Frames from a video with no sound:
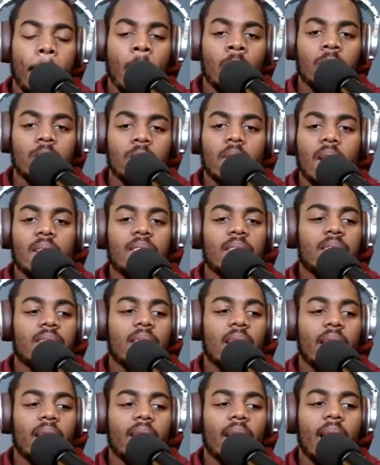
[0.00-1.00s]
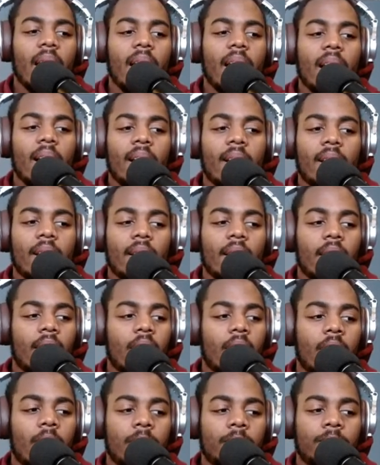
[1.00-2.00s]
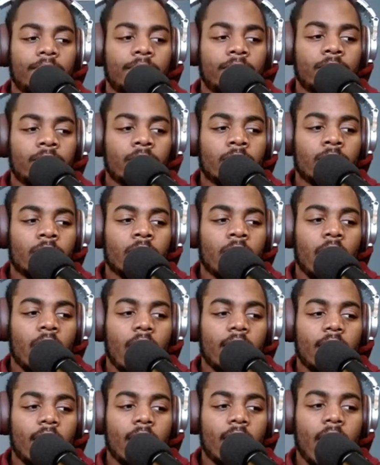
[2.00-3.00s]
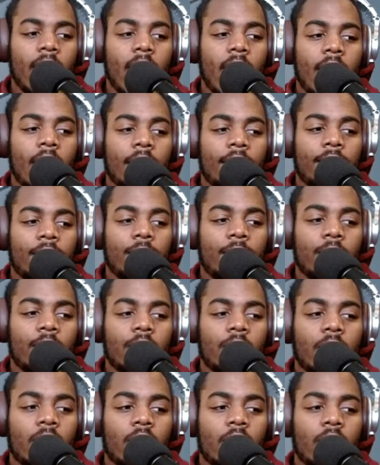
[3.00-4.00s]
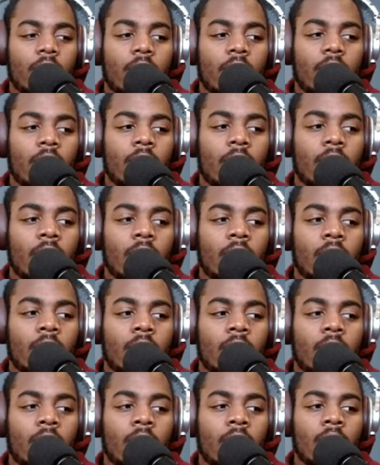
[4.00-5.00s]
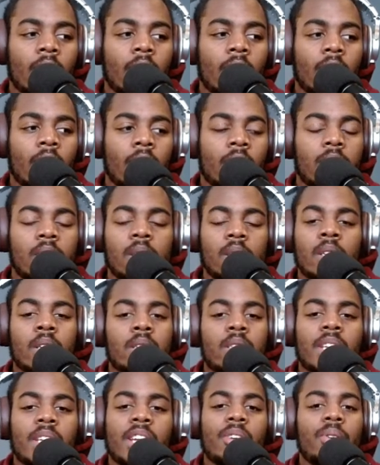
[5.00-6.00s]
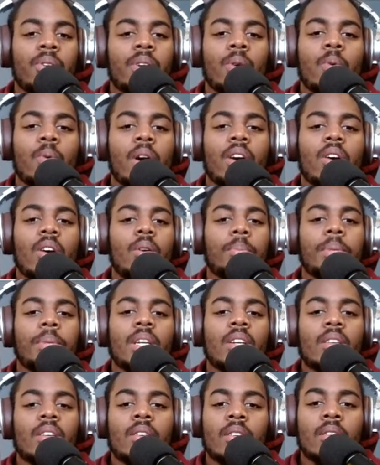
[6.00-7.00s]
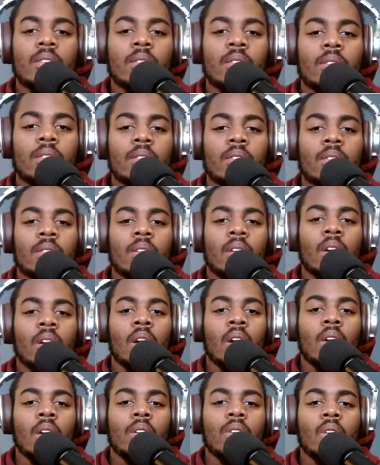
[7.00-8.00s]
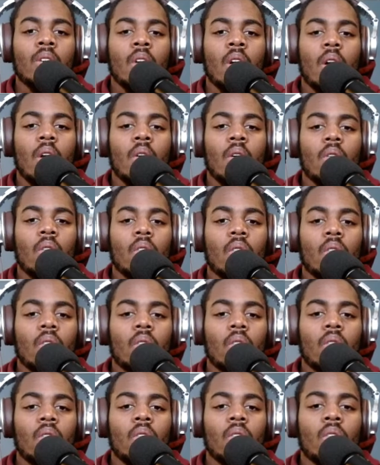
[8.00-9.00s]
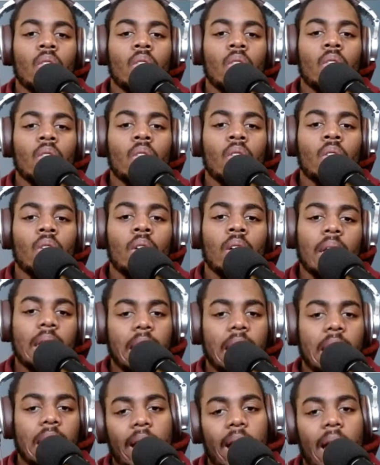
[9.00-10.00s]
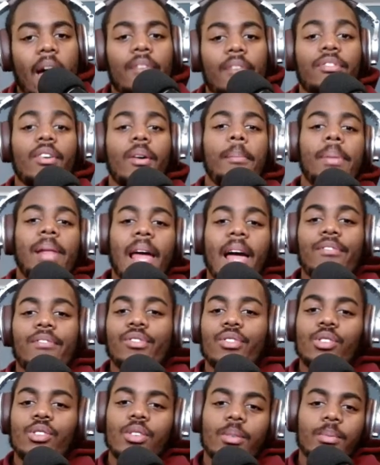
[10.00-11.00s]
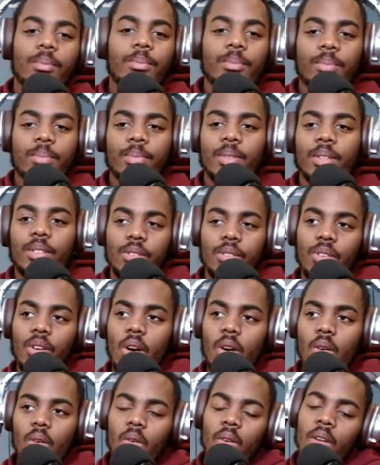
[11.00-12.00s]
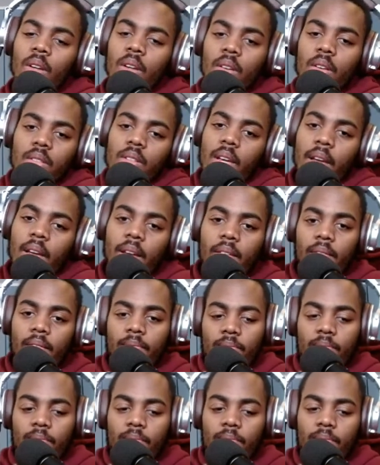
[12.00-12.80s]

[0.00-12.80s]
So I just thank God. I thank God for just continuing to work on me. You know, thank God for a platform, you know, that